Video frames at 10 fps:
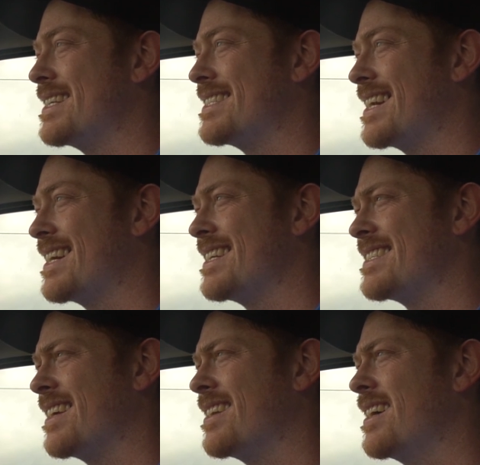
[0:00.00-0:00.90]
Saturday,
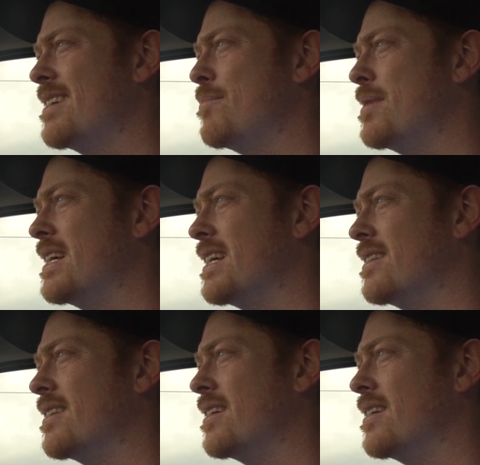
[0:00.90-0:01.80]
Sunday,
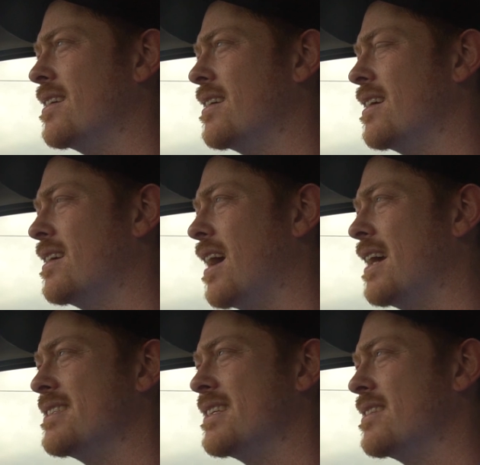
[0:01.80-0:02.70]
being the
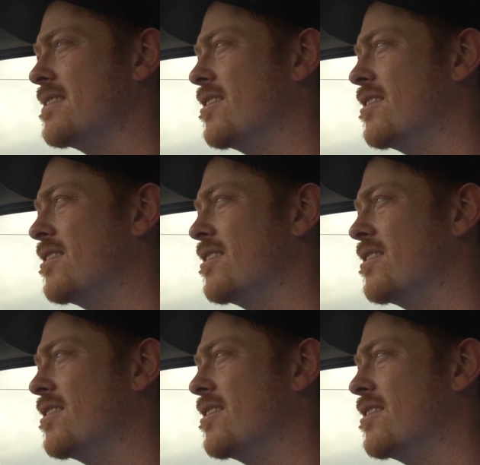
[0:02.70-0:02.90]
18th,